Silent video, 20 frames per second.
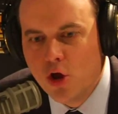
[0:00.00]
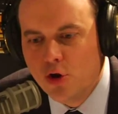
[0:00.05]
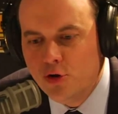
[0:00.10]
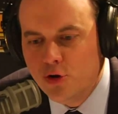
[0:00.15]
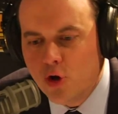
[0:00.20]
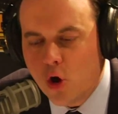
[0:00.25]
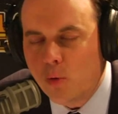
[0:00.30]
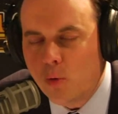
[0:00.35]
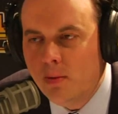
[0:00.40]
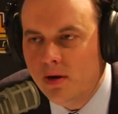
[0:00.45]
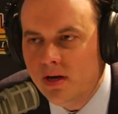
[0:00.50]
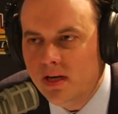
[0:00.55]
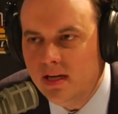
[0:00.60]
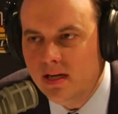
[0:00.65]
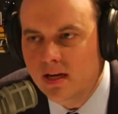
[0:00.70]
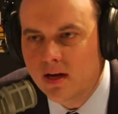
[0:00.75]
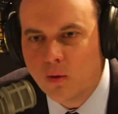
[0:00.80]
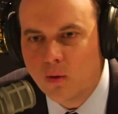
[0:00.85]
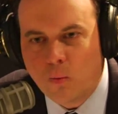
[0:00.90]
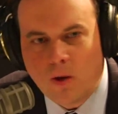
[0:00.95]

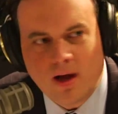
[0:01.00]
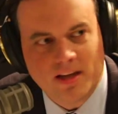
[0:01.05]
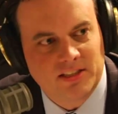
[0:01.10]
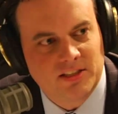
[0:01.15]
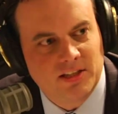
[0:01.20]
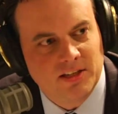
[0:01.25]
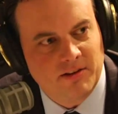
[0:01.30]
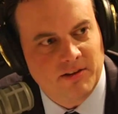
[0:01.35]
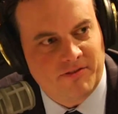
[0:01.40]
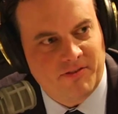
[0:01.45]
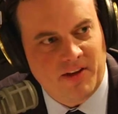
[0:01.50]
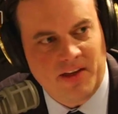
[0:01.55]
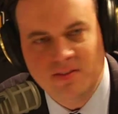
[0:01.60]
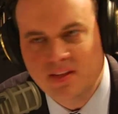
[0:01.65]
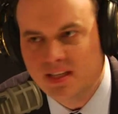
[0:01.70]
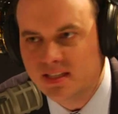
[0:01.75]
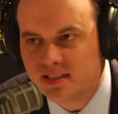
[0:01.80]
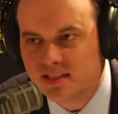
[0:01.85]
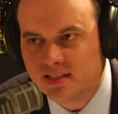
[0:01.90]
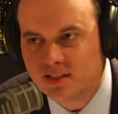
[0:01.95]
Nobody wants to defend
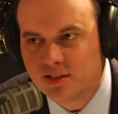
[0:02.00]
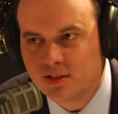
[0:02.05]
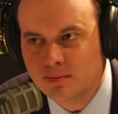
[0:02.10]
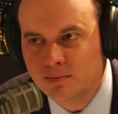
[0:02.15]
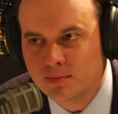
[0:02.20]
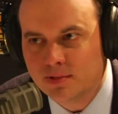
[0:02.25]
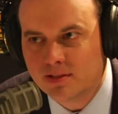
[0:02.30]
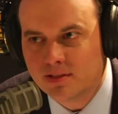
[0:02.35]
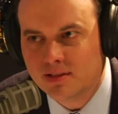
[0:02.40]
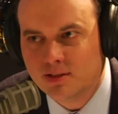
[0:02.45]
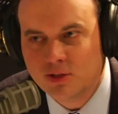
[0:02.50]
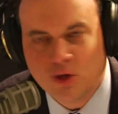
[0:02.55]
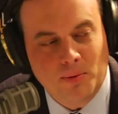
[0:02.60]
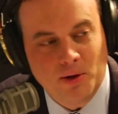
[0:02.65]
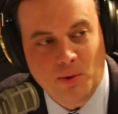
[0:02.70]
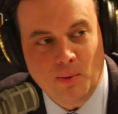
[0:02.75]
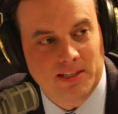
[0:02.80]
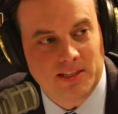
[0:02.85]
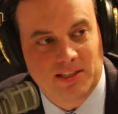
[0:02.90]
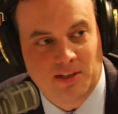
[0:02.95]
these systems.
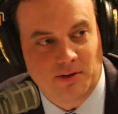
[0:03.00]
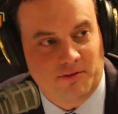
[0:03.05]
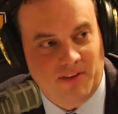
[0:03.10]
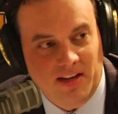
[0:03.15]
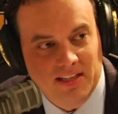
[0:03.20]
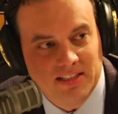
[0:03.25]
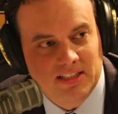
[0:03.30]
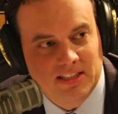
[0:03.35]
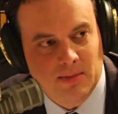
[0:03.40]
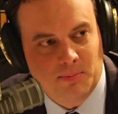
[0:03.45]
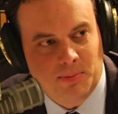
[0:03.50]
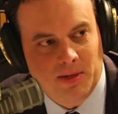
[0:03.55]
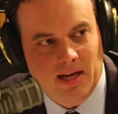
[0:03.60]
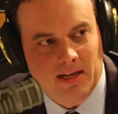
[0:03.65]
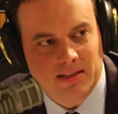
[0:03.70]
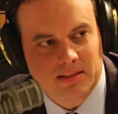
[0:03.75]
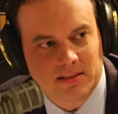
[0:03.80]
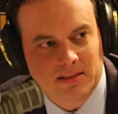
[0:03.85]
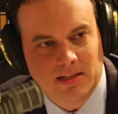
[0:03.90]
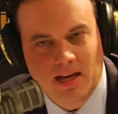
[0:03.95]
Nobody wants to defend
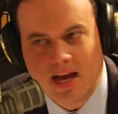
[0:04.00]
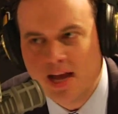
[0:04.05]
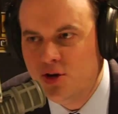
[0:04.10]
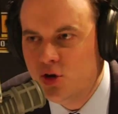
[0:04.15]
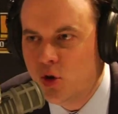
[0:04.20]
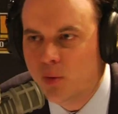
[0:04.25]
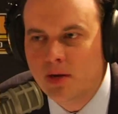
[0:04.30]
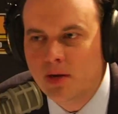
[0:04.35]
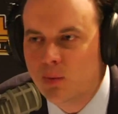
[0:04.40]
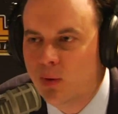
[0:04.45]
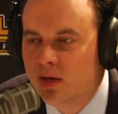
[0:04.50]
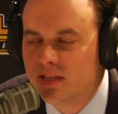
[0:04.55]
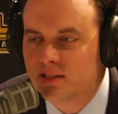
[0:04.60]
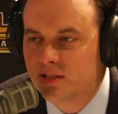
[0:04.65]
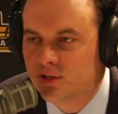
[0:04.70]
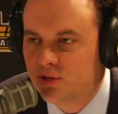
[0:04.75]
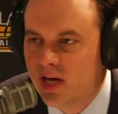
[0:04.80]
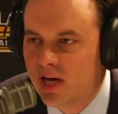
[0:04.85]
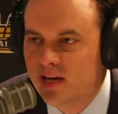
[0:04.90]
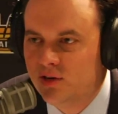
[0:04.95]
CPS, and nobody wants
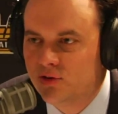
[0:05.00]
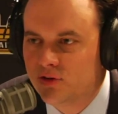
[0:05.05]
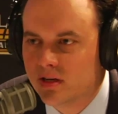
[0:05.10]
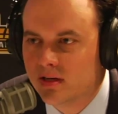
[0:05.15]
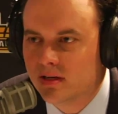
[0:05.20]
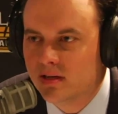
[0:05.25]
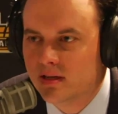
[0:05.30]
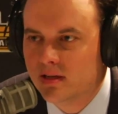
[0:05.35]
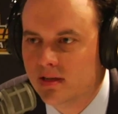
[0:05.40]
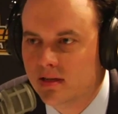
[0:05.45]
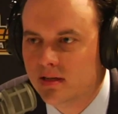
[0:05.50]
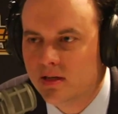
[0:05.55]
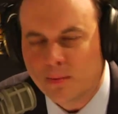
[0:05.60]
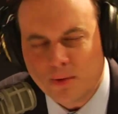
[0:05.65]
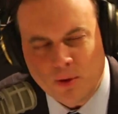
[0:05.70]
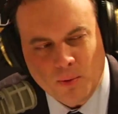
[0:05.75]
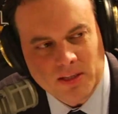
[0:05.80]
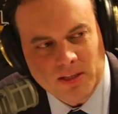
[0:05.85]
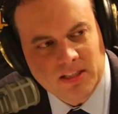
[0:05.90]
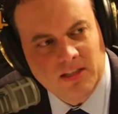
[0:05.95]
to change it.
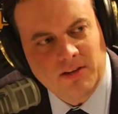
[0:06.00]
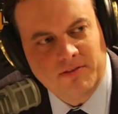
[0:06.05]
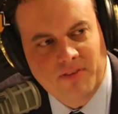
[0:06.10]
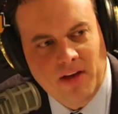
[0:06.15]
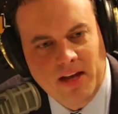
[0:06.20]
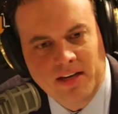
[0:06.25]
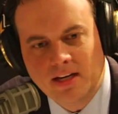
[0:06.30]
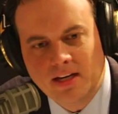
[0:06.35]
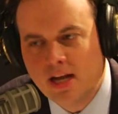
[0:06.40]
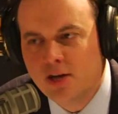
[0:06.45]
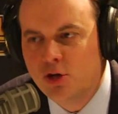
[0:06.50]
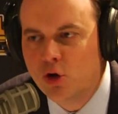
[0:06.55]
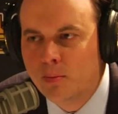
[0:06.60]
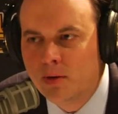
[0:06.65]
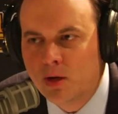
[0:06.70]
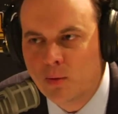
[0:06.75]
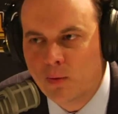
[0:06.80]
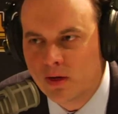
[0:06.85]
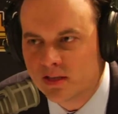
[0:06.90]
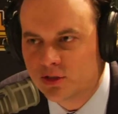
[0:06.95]
Nobody wants to defend it, and
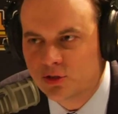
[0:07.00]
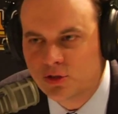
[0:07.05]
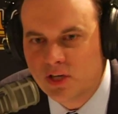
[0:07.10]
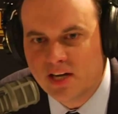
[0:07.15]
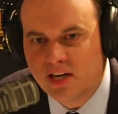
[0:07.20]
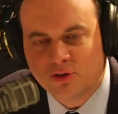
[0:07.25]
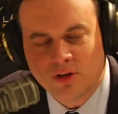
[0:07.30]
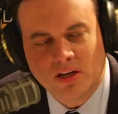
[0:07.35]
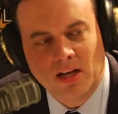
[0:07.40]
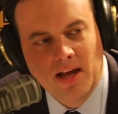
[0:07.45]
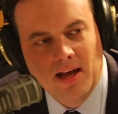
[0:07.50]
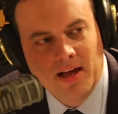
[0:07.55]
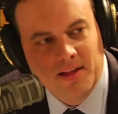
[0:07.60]
nobody wants to change it.